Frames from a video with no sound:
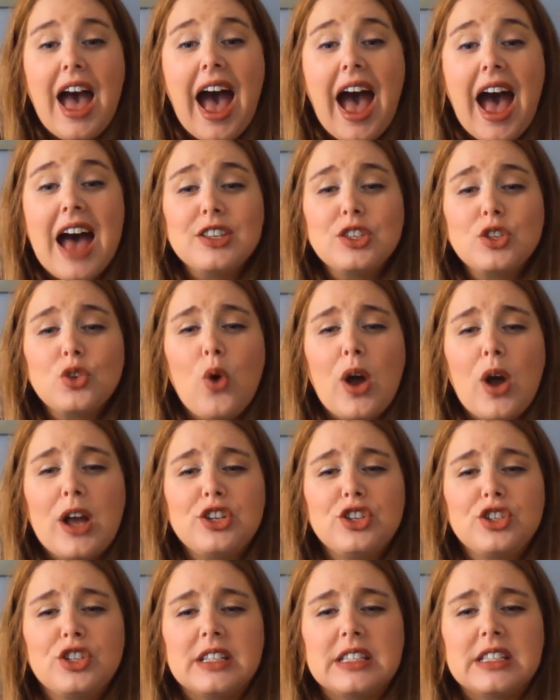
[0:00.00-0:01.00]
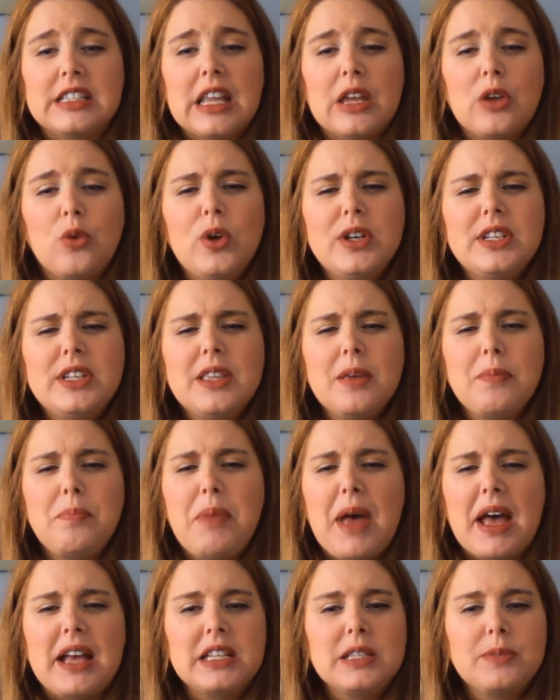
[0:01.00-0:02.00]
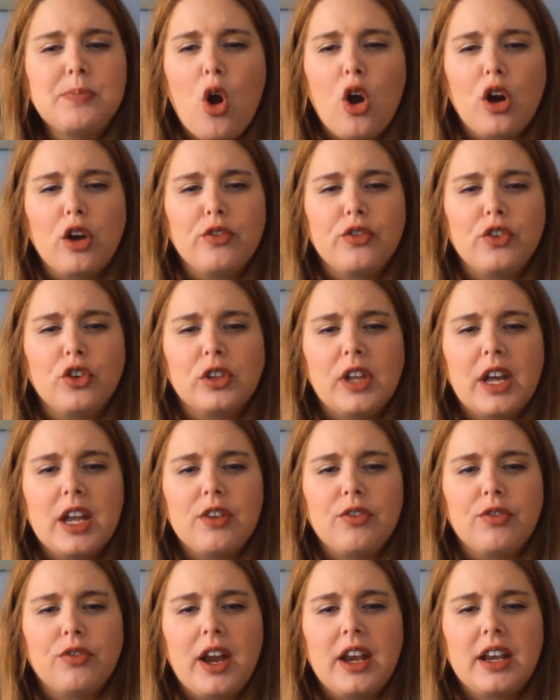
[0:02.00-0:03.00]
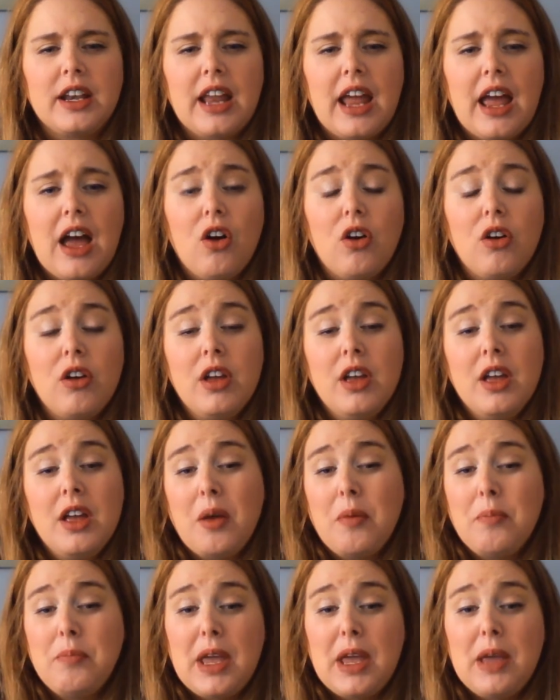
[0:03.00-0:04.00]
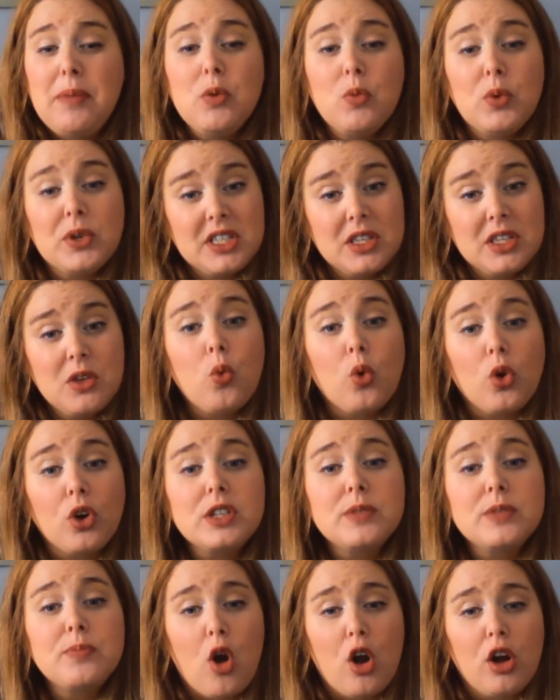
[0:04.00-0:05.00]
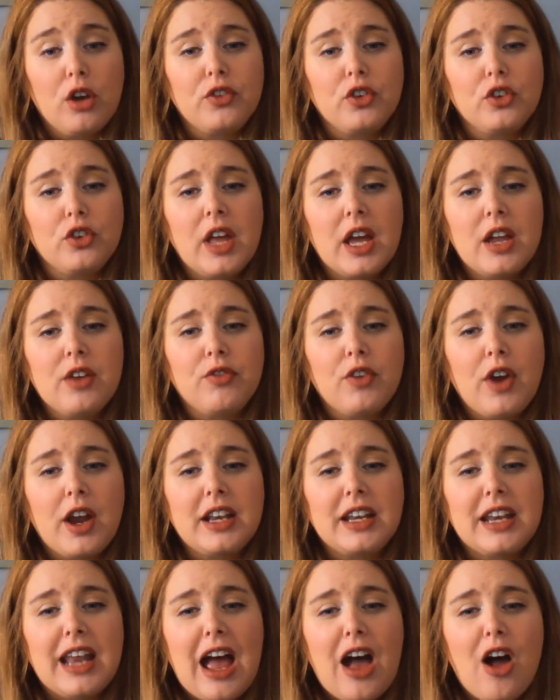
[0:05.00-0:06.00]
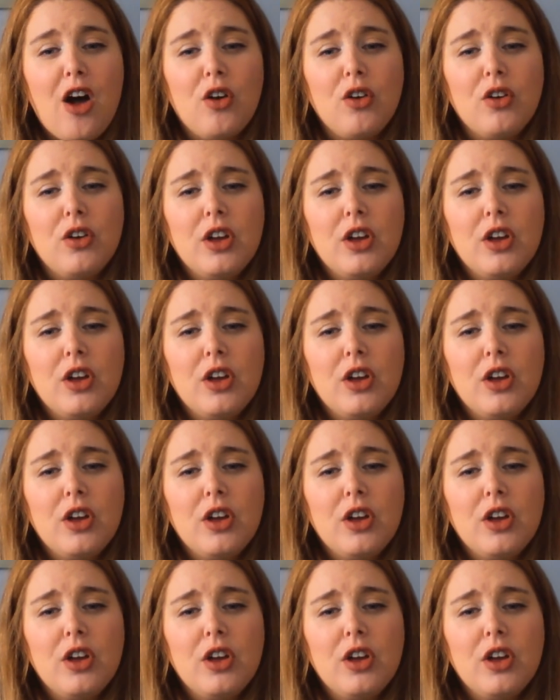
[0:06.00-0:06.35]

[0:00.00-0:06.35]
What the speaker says: Ask questions like, what's the best part of your life right now? Maybe what's the worst part of your life right now?